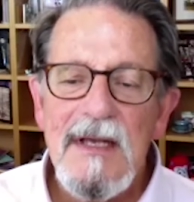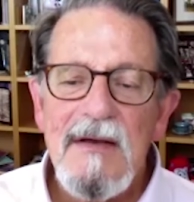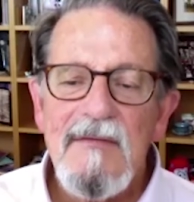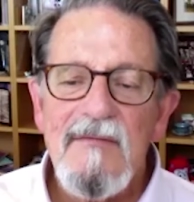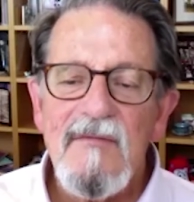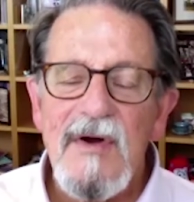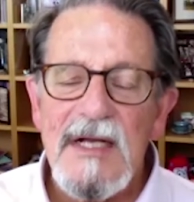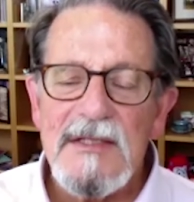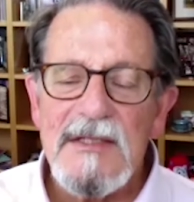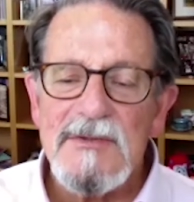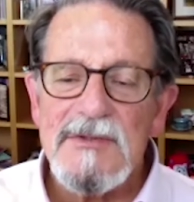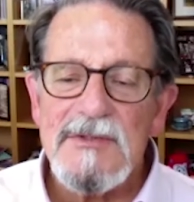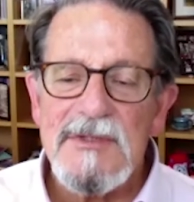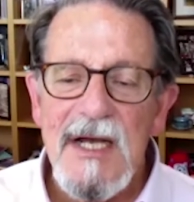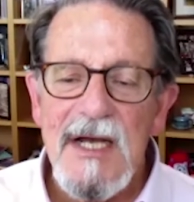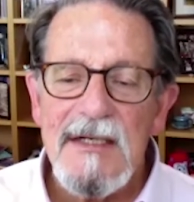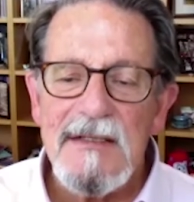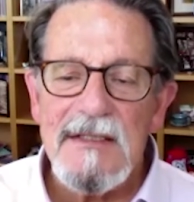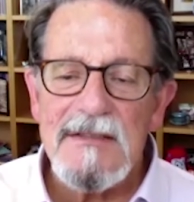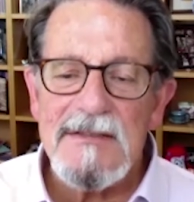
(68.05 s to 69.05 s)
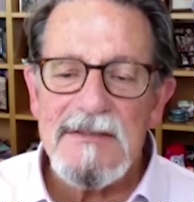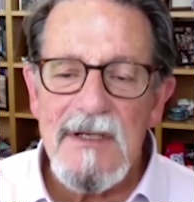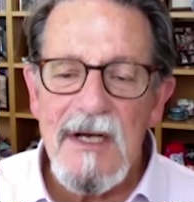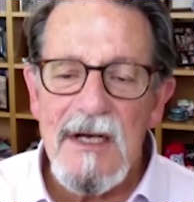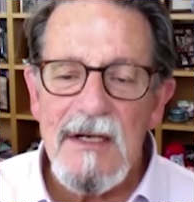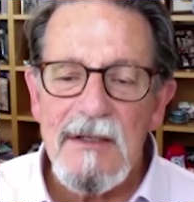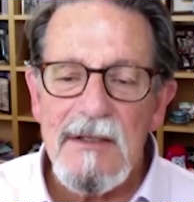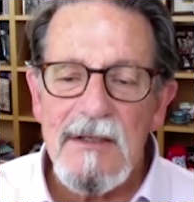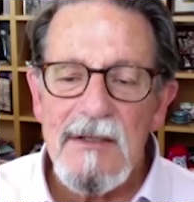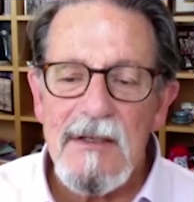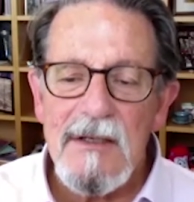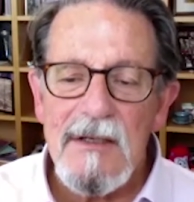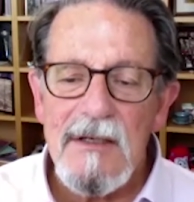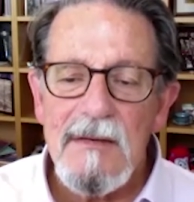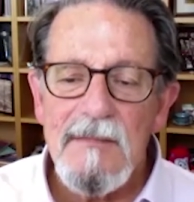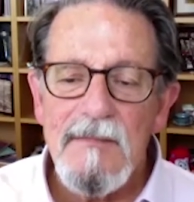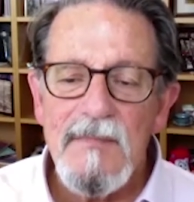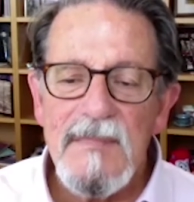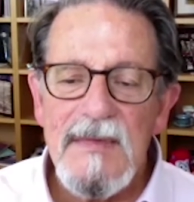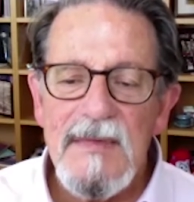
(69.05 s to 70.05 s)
fratricide does not occur.